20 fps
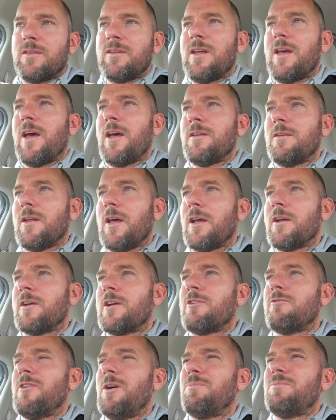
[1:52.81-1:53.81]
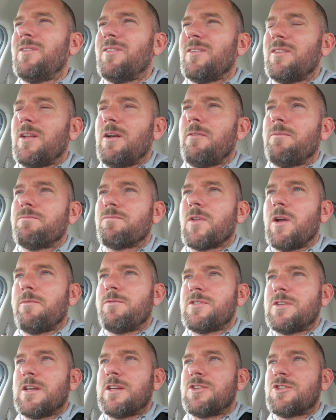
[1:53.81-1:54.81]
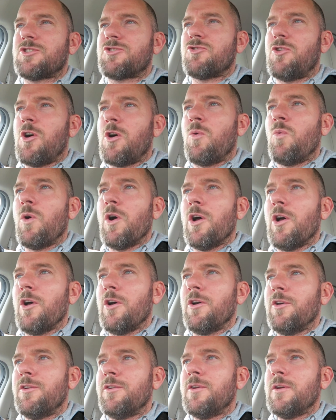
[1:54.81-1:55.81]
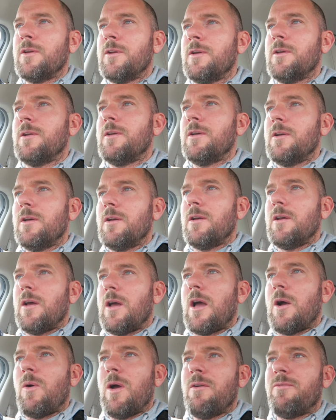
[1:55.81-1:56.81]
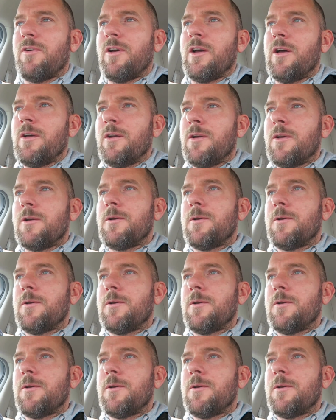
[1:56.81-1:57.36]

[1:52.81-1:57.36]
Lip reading: And corrupt is obviously a strong word. However,